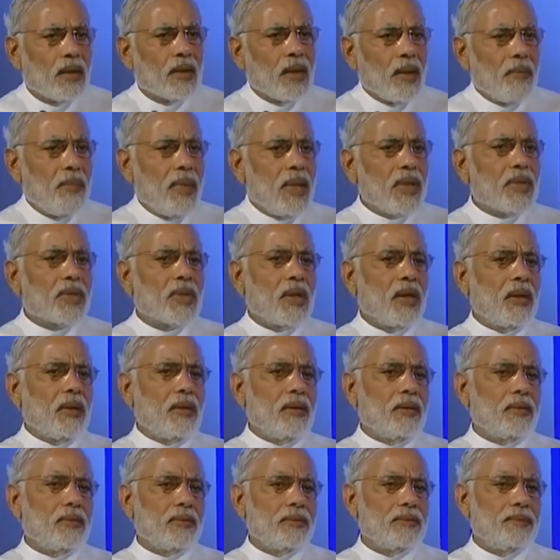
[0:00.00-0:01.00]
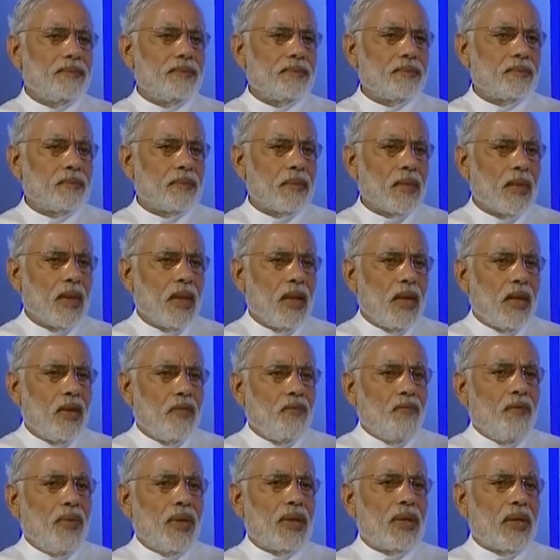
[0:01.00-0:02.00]
The mission,
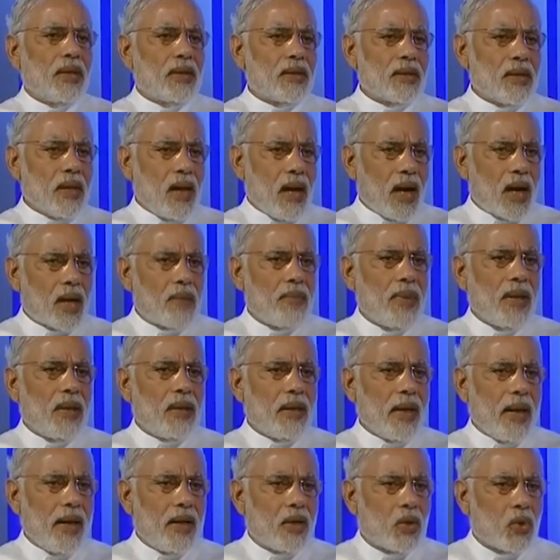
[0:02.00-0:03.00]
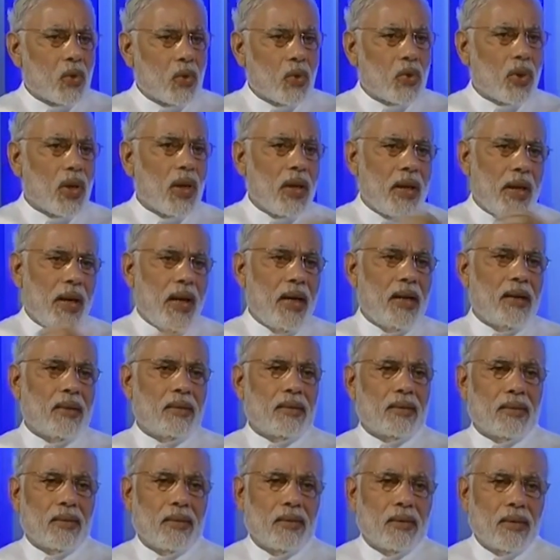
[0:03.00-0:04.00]
with its urban and rural health
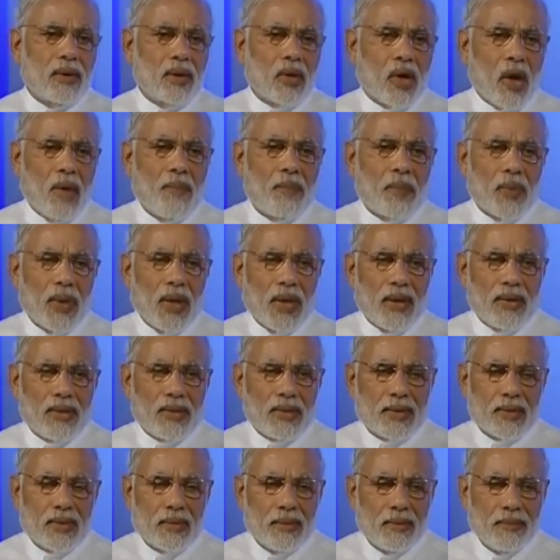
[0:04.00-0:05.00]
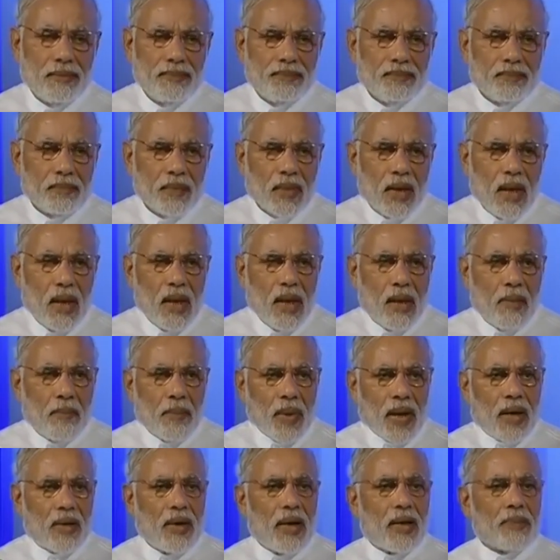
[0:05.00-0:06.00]
components,
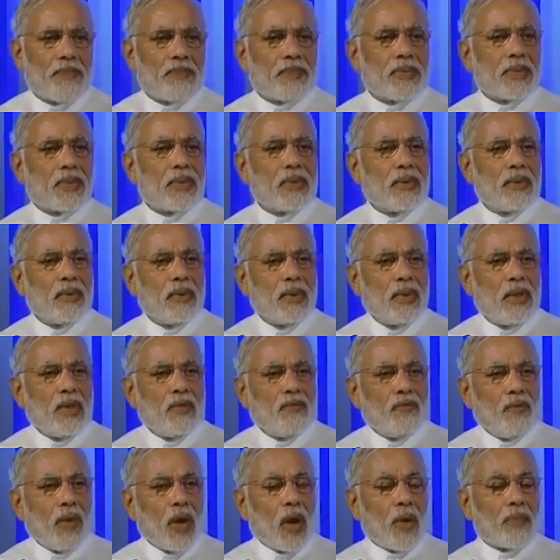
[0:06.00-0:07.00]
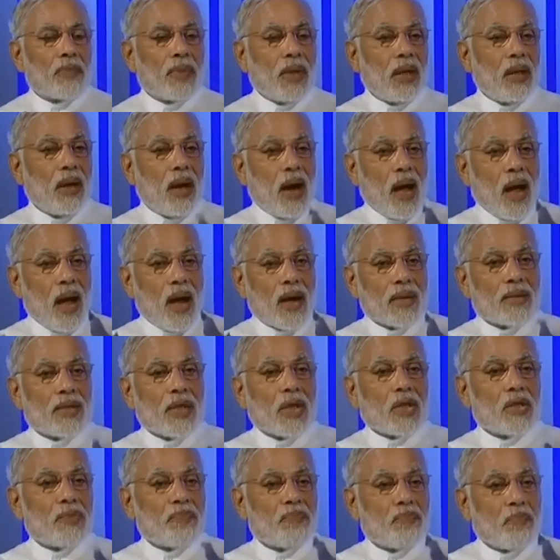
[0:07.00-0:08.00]
perhaps one of the
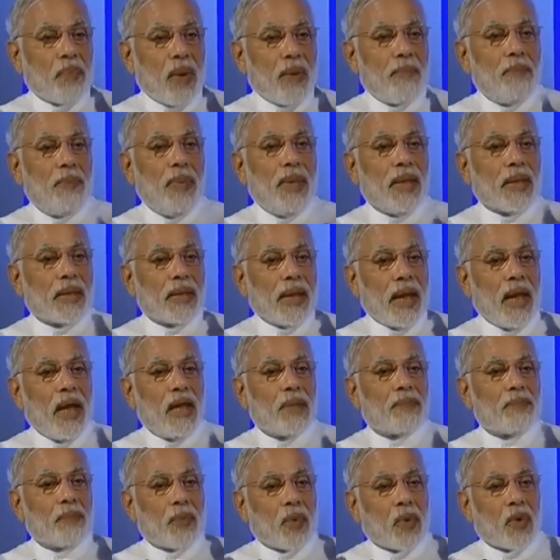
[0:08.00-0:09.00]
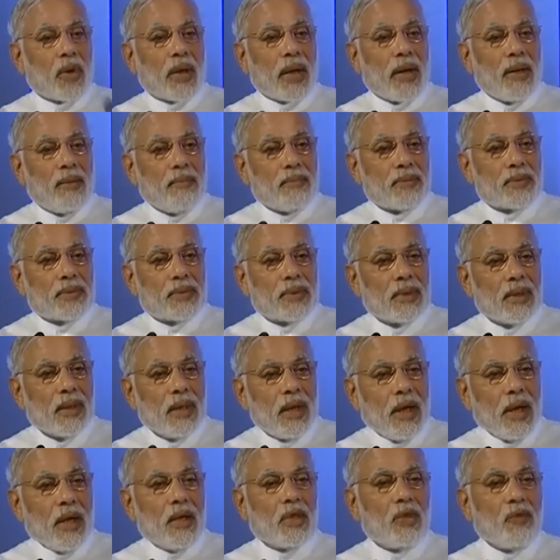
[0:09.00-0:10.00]
largest public health programs
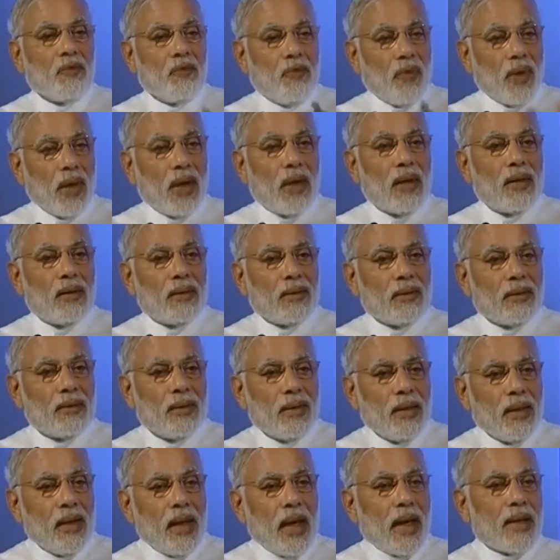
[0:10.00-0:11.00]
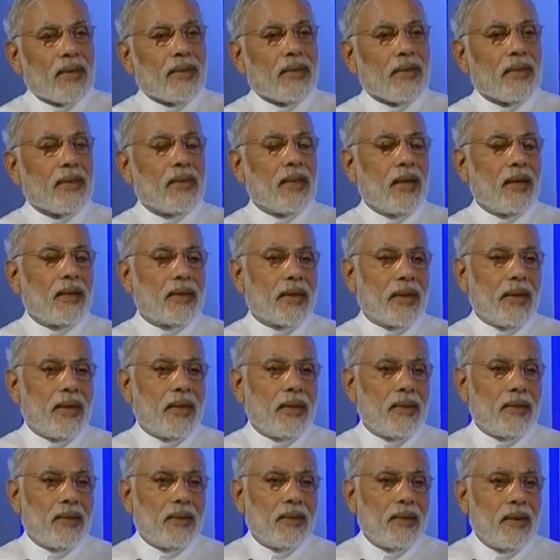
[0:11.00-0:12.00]
in the world, has
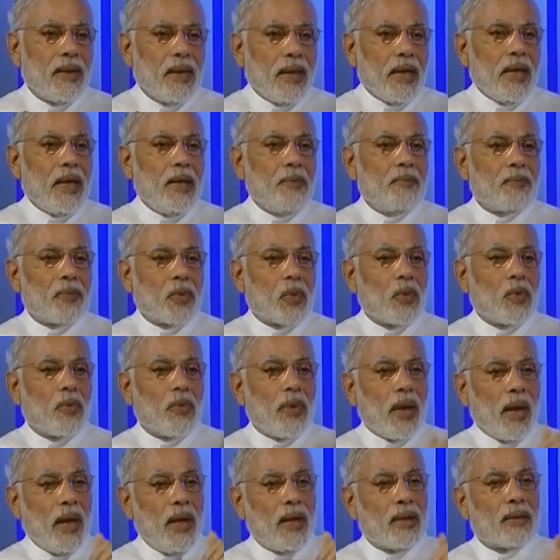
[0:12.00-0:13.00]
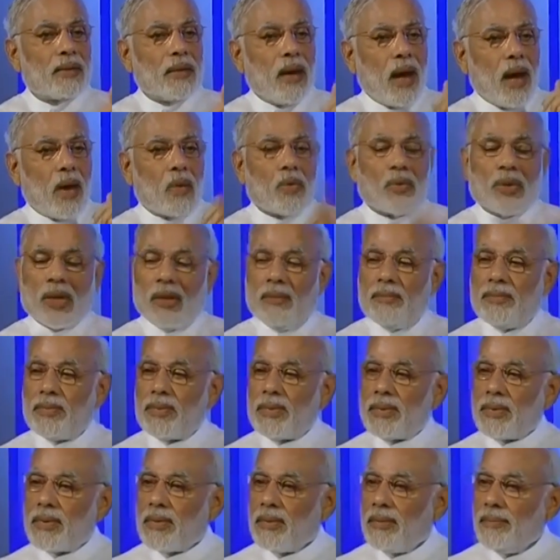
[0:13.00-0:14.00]
resulted in improved health
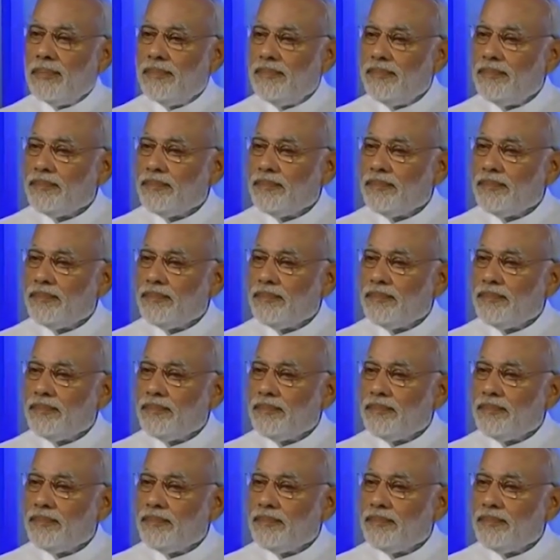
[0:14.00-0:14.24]
outcomes.